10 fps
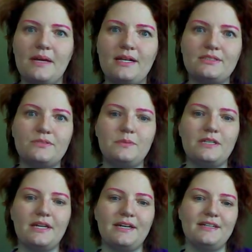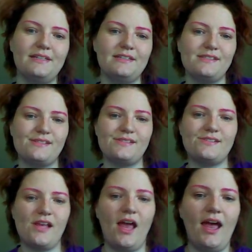paint just because
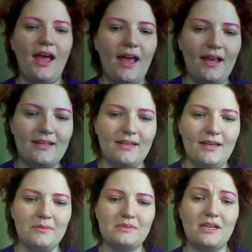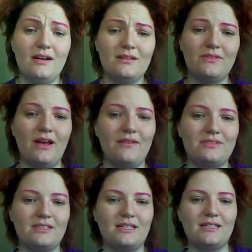I am scared of it.
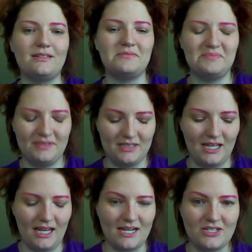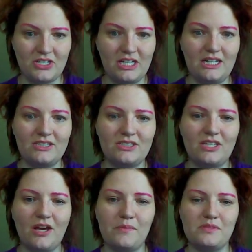I've seen it change
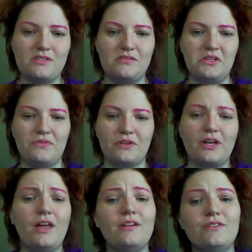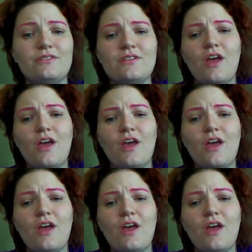tubs different colors.